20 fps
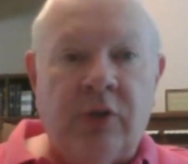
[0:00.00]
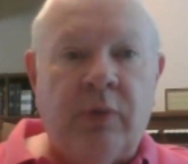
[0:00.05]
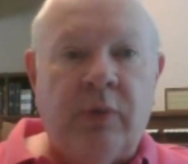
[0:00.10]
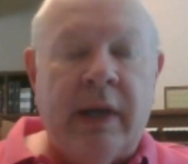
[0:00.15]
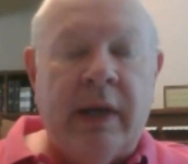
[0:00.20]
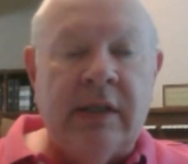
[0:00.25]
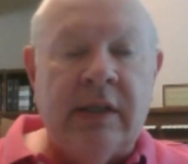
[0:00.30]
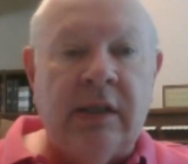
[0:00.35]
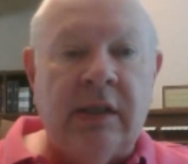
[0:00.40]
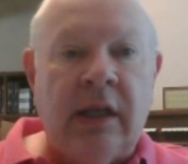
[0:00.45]

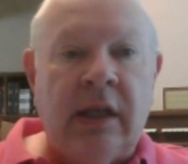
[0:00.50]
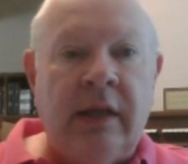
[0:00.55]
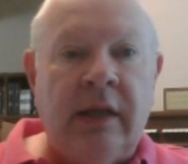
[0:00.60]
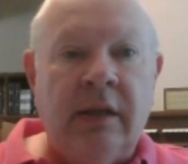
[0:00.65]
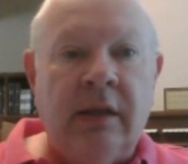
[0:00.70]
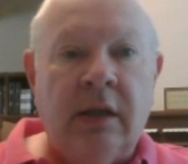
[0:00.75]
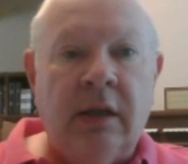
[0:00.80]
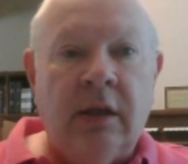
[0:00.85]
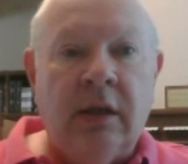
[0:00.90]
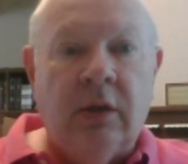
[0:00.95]
Wesley
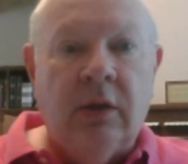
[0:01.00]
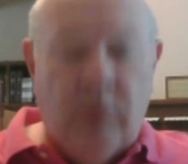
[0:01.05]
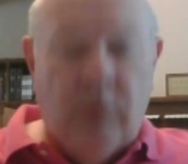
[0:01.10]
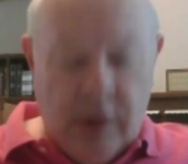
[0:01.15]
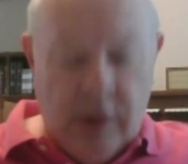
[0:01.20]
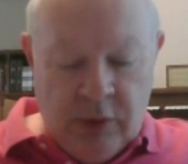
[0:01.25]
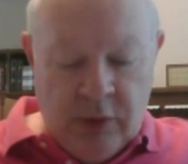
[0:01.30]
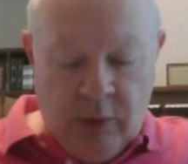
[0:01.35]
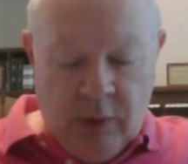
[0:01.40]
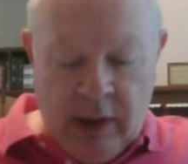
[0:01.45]

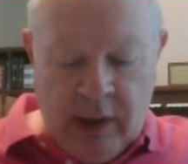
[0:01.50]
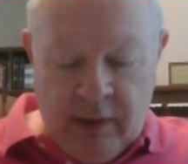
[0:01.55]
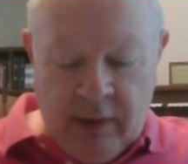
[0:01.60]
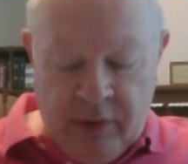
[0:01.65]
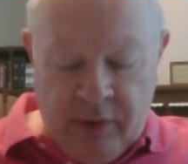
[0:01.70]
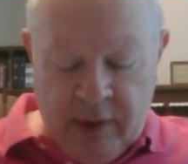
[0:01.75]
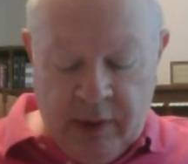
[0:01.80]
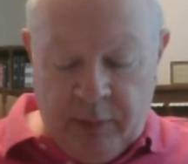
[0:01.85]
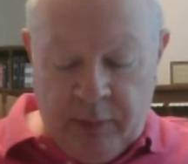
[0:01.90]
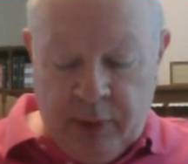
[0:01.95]
was one of
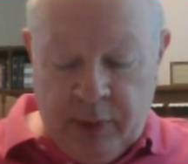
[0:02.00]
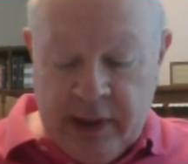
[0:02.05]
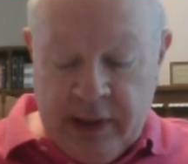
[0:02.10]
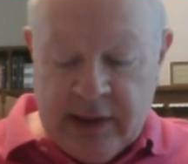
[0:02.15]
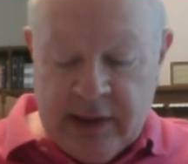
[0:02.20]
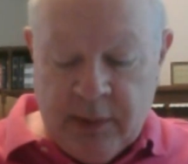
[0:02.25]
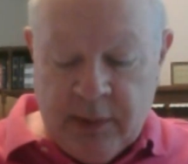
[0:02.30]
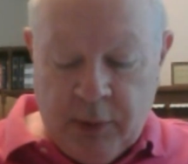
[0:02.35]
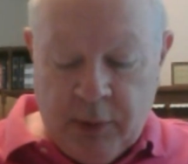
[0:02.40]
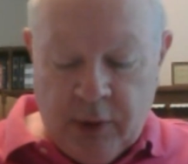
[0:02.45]
the
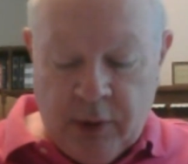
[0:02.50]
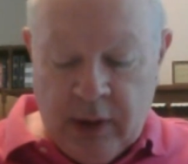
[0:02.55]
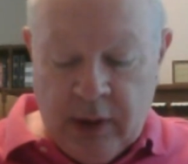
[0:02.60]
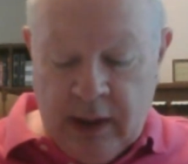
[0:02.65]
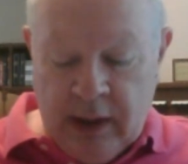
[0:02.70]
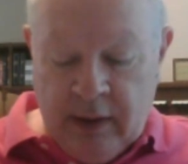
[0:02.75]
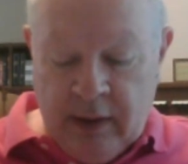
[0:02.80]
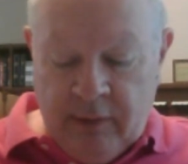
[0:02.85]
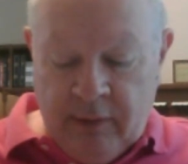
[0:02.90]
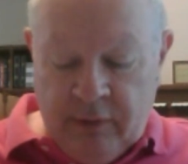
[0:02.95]
principal
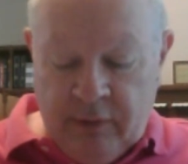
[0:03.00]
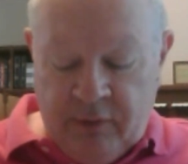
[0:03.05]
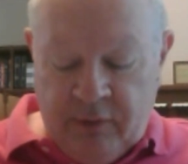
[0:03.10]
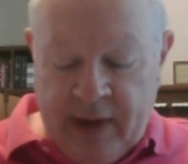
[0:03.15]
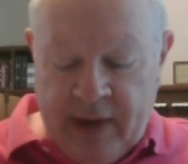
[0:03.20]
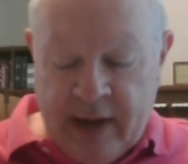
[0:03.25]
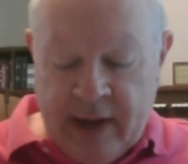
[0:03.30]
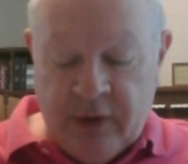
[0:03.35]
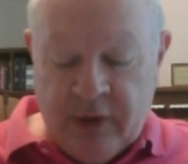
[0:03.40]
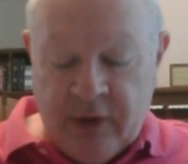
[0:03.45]

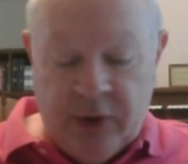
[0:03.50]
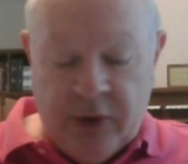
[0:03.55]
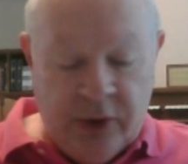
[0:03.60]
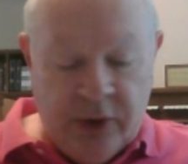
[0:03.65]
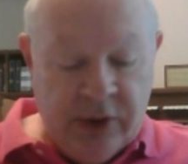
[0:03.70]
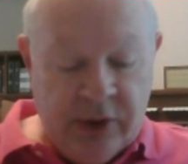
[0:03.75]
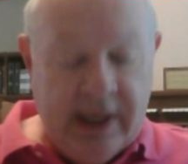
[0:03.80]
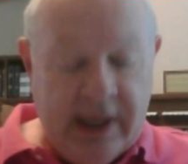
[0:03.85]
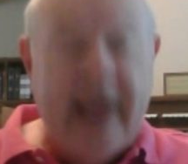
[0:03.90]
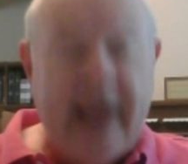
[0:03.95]

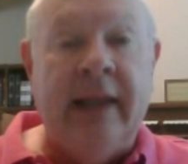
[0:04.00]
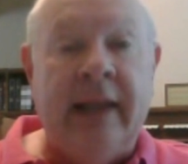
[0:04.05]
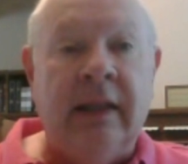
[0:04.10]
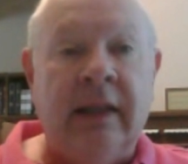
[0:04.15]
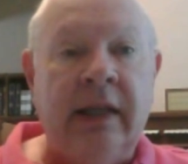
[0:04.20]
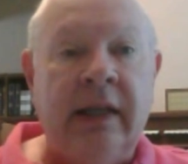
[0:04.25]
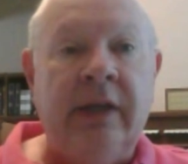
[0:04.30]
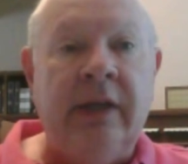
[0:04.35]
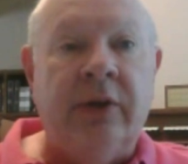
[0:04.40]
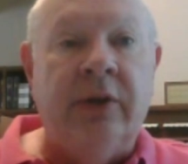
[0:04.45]
founders and
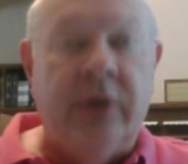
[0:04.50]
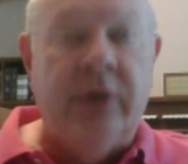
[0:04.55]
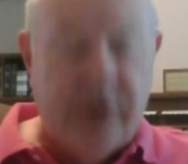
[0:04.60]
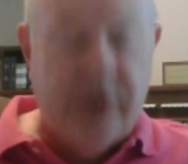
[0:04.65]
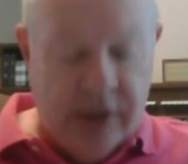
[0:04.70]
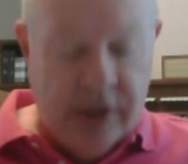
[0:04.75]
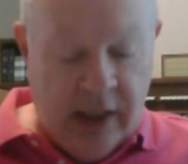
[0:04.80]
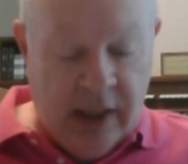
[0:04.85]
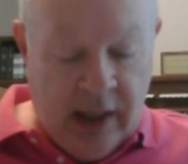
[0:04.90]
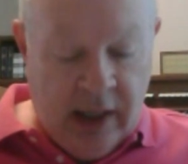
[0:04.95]
leaders
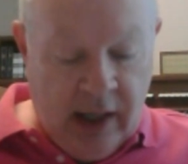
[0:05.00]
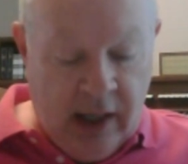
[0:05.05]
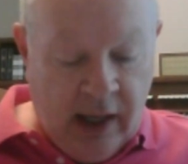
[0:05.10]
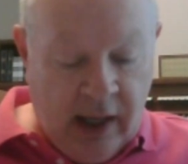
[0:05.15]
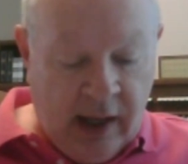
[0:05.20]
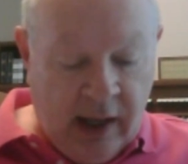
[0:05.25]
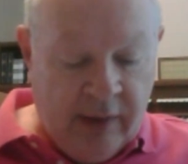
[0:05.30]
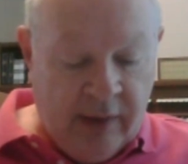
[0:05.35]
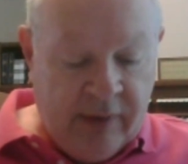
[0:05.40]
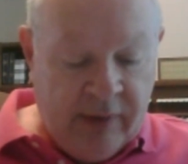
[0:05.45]

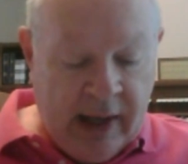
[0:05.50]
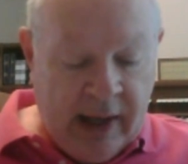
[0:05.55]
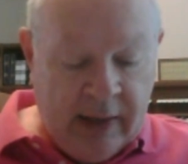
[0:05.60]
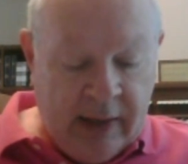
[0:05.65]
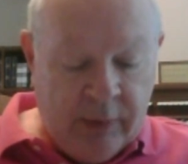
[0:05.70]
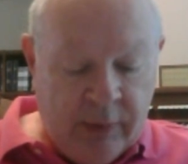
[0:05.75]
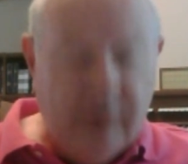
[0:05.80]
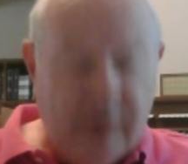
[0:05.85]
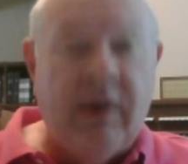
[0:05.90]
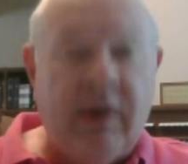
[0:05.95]
of a
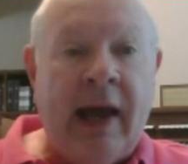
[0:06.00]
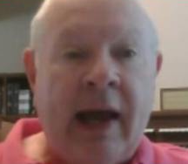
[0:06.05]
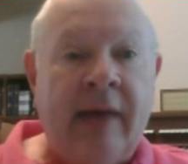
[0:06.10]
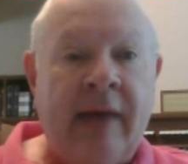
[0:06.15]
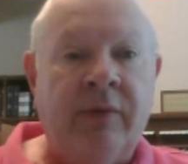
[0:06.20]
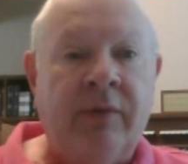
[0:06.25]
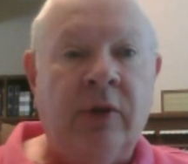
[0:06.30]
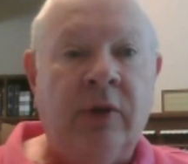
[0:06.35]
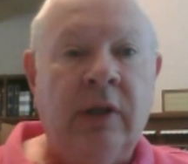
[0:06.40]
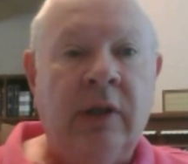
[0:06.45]

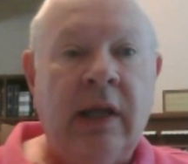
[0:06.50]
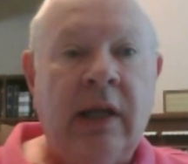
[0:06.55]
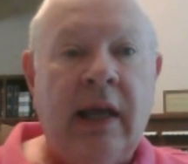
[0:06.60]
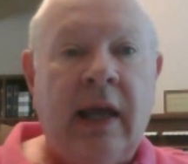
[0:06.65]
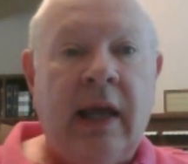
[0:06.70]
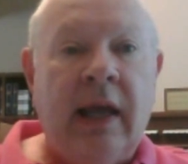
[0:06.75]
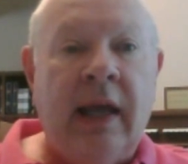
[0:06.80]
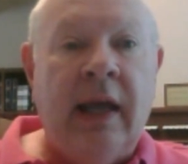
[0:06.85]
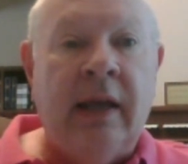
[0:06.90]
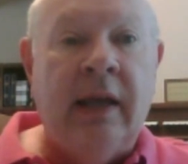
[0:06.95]
revival
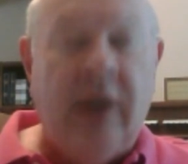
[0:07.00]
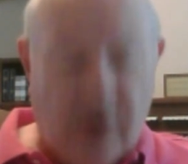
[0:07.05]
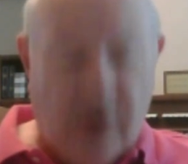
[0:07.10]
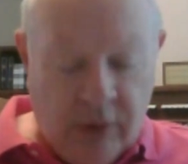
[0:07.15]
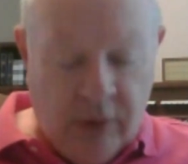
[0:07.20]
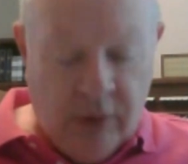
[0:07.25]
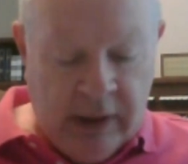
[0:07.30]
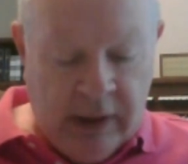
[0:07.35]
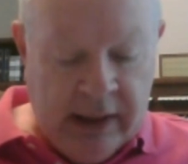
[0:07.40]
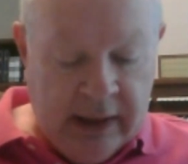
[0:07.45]
and
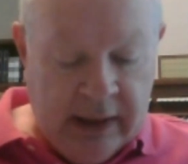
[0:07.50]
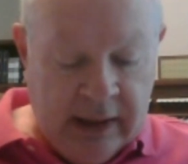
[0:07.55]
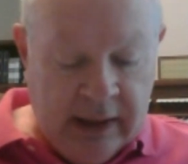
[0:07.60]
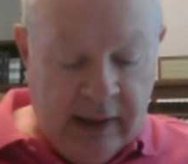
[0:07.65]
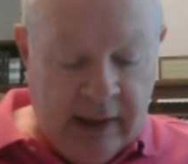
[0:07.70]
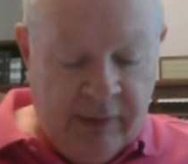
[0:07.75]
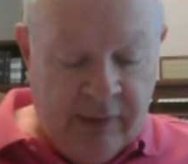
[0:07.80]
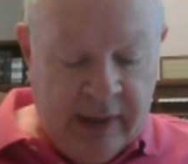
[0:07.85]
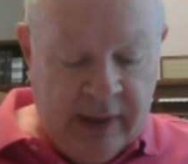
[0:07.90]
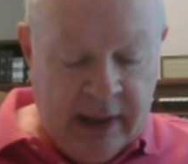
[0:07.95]
holy
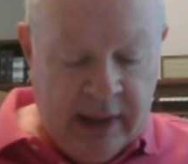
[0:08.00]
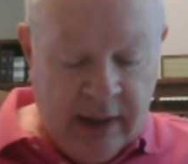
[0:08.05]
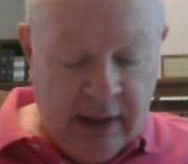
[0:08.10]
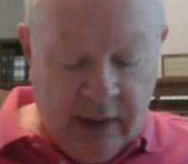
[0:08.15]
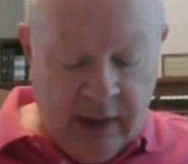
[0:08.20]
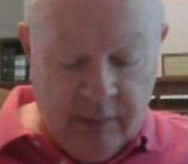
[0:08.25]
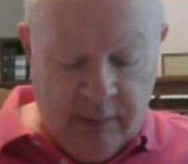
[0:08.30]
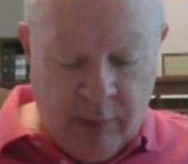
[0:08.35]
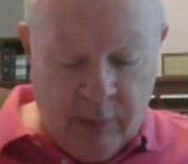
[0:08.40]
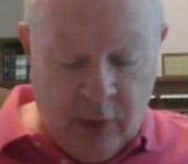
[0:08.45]
living
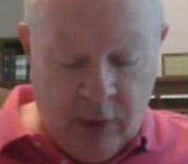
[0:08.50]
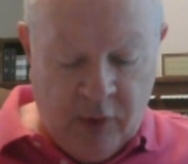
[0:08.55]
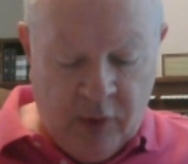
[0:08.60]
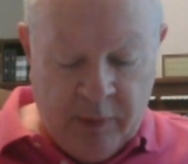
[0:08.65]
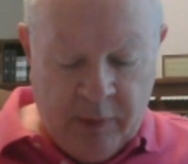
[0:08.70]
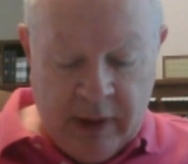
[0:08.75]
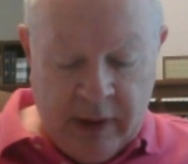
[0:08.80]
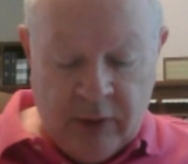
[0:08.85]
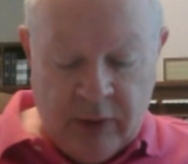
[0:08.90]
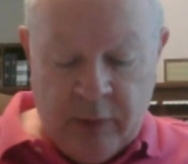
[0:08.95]

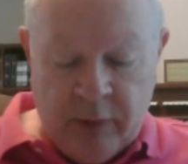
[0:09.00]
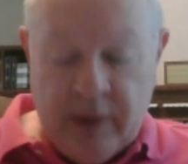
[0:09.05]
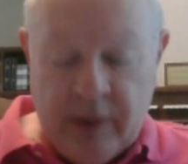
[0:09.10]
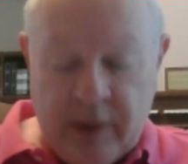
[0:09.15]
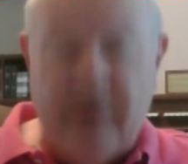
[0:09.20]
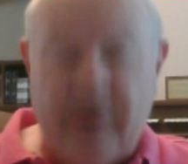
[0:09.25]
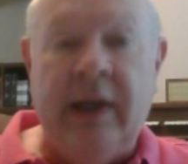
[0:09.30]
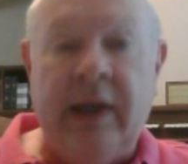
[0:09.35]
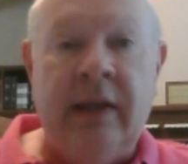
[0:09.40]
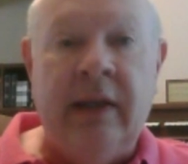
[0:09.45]
movement
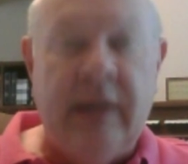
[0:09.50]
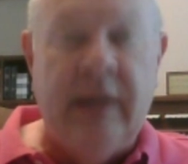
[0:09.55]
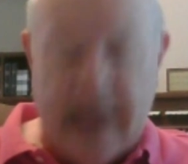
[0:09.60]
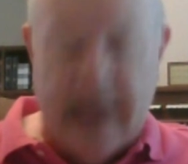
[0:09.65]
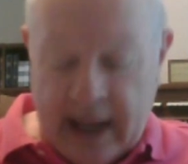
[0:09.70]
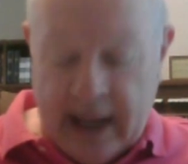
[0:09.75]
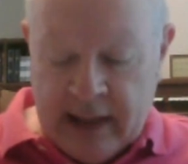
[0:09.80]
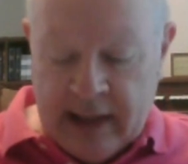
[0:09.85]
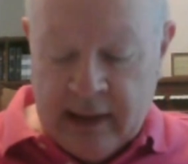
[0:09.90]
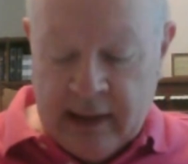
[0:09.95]
within the
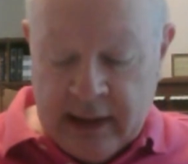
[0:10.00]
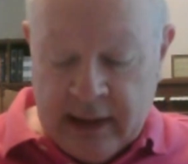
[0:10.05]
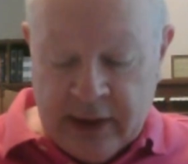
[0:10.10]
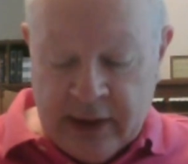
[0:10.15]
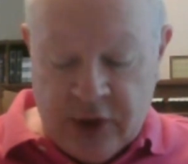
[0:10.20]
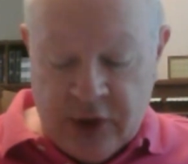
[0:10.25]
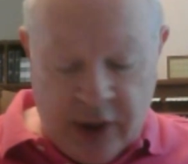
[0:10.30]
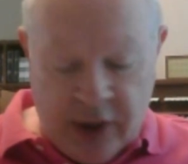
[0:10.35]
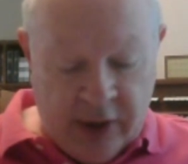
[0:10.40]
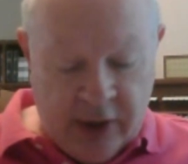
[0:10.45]
Anglican
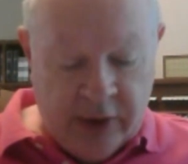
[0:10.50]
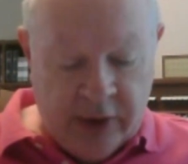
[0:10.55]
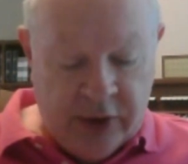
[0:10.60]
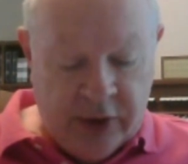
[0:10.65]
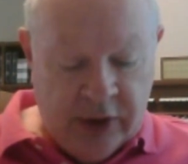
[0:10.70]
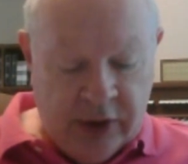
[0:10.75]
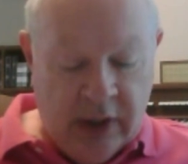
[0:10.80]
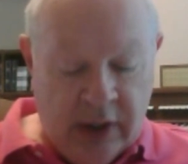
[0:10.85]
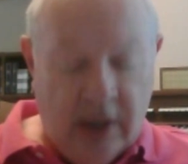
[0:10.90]
Church,